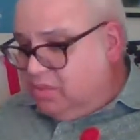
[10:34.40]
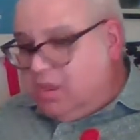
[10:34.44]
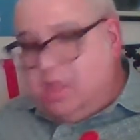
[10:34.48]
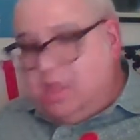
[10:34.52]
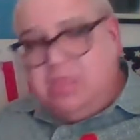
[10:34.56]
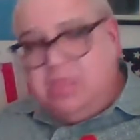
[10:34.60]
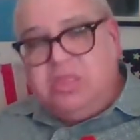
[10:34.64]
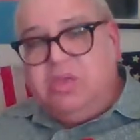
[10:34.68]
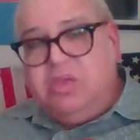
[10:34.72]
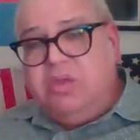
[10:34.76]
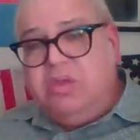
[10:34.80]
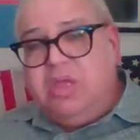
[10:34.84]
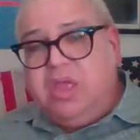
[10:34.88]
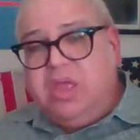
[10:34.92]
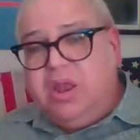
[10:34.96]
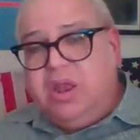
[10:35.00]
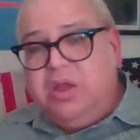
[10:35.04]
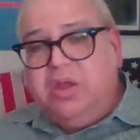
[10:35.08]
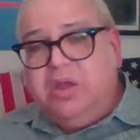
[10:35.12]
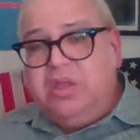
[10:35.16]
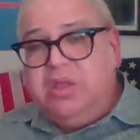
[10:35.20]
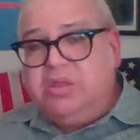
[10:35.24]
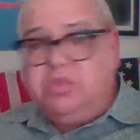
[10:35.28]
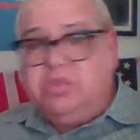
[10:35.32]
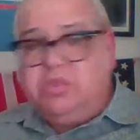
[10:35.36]
there,
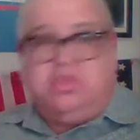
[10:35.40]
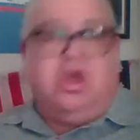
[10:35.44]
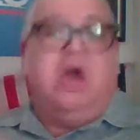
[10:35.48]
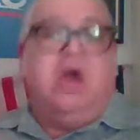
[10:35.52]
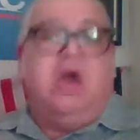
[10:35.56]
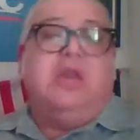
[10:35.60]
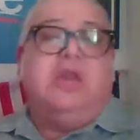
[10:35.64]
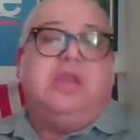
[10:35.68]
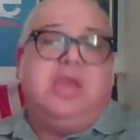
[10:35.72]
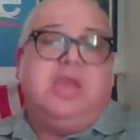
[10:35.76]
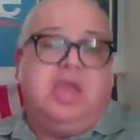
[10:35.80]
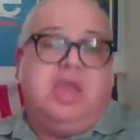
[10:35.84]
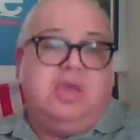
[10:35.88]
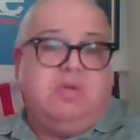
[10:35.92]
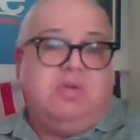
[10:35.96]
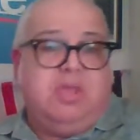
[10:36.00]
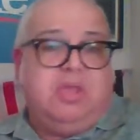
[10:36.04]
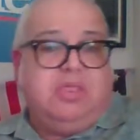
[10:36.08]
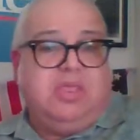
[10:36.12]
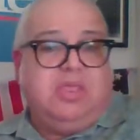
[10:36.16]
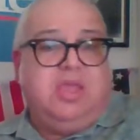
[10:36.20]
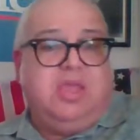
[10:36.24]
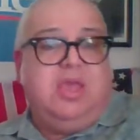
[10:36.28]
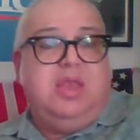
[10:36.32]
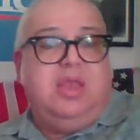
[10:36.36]
and John Kerry
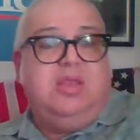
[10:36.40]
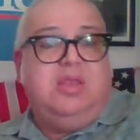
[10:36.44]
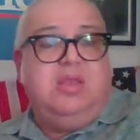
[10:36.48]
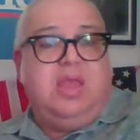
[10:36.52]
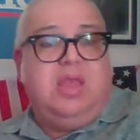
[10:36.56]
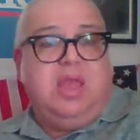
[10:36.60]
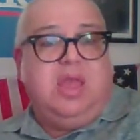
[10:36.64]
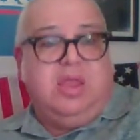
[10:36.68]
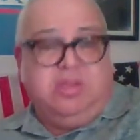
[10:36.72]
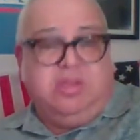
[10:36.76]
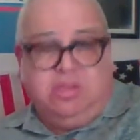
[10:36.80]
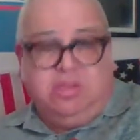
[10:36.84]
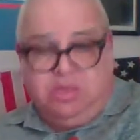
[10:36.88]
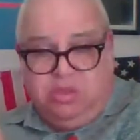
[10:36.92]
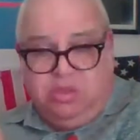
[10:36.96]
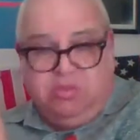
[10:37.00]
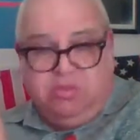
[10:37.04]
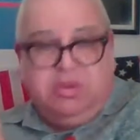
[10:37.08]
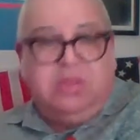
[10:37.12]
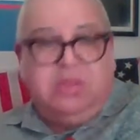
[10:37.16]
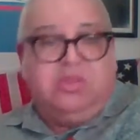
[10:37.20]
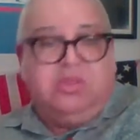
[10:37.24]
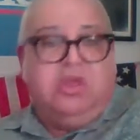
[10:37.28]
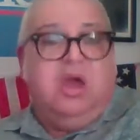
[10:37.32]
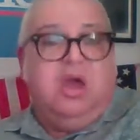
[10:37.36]
did, and so
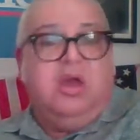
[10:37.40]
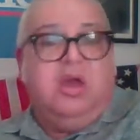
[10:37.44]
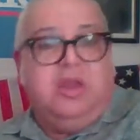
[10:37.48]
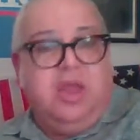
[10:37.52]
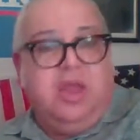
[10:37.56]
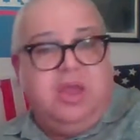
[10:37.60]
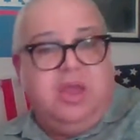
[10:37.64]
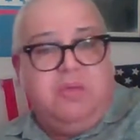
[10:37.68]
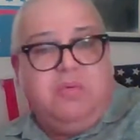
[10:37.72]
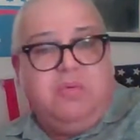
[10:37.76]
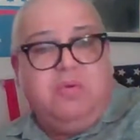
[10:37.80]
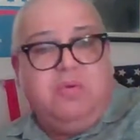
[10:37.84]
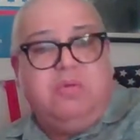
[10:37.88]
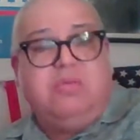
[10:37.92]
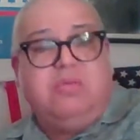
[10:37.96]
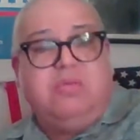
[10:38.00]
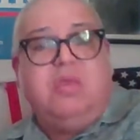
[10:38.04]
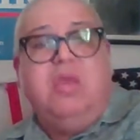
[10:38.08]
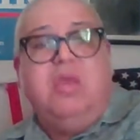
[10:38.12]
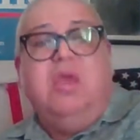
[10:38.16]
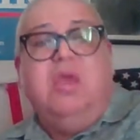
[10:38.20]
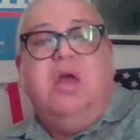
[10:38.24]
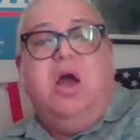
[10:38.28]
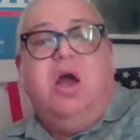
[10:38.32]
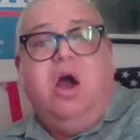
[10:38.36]
did John Edwards.
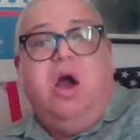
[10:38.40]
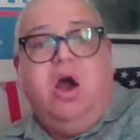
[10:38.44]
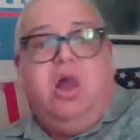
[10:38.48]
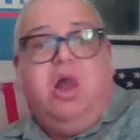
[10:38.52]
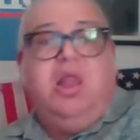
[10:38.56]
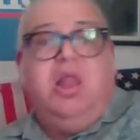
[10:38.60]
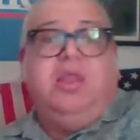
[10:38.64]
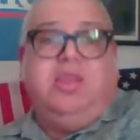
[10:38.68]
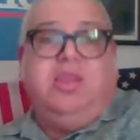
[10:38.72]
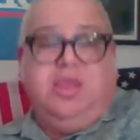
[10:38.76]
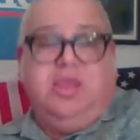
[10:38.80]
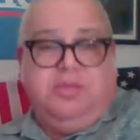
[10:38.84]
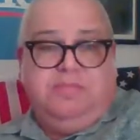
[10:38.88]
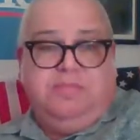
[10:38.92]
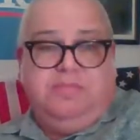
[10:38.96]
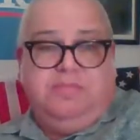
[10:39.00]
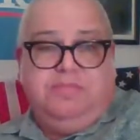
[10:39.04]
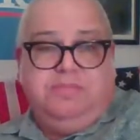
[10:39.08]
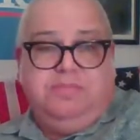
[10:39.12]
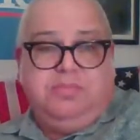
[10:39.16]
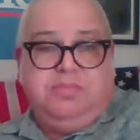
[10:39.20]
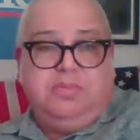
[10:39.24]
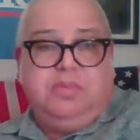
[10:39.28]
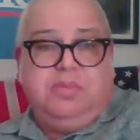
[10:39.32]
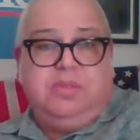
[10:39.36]
All of them,
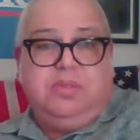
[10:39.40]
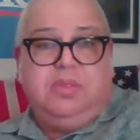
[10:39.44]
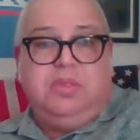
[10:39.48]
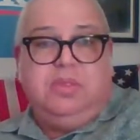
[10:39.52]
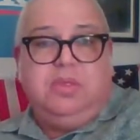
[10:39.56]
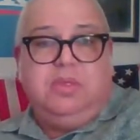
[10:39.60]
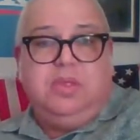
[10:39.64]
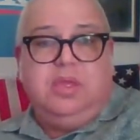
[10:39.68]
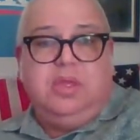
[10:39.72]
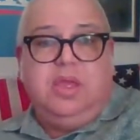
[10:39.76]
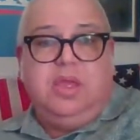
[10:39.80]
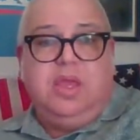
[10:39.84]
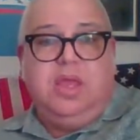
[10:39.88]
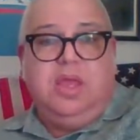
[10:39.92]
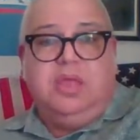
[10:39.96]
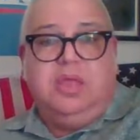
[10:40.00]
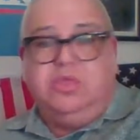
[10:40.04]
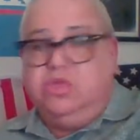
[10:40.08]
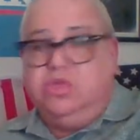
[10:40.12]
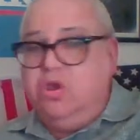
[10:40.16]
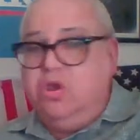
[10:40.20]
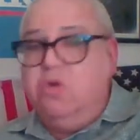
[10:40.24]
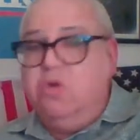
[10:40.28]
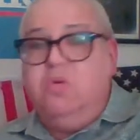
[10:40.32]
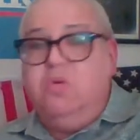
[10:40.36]

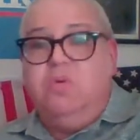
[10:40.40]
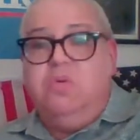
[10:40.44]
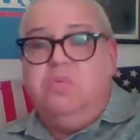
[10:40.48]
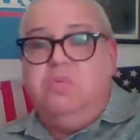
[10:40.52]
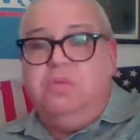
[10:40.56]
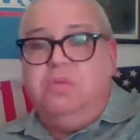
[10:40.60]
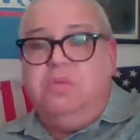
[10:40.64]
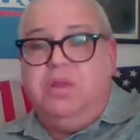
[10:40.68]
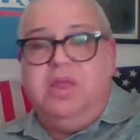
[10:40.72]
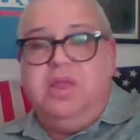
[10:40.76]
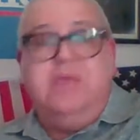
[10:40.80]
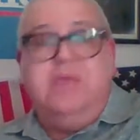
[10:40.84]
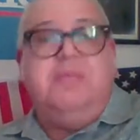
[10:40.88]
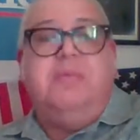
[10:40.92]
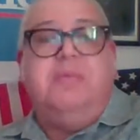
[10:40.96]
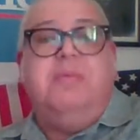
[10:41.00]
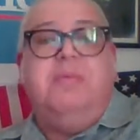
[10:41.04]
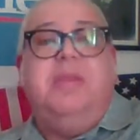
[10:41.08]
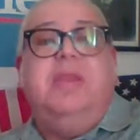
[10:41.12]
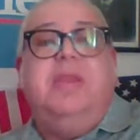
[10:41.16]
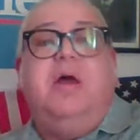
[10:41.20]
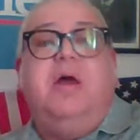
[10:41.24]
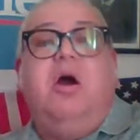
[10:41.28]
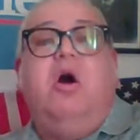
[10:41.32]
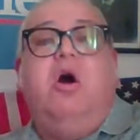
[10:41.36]
Joe
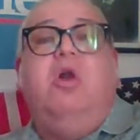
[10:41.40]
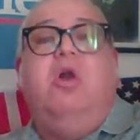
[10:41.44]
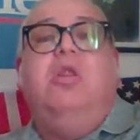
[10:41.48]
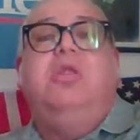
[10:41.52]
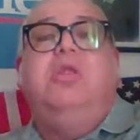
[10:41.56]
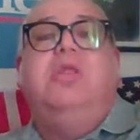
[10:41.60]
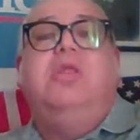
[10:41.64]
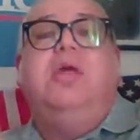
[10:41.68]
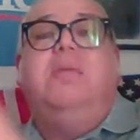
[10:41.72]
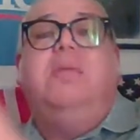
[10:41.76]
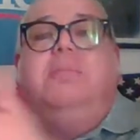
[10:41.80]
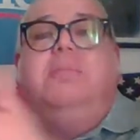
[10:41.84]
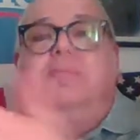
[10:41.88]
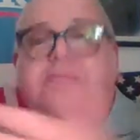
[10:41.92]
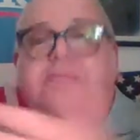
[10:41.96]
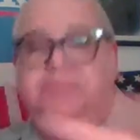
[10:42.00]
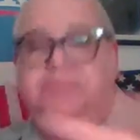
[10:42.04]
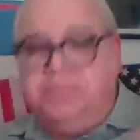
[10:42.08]
Lieberman, all of them.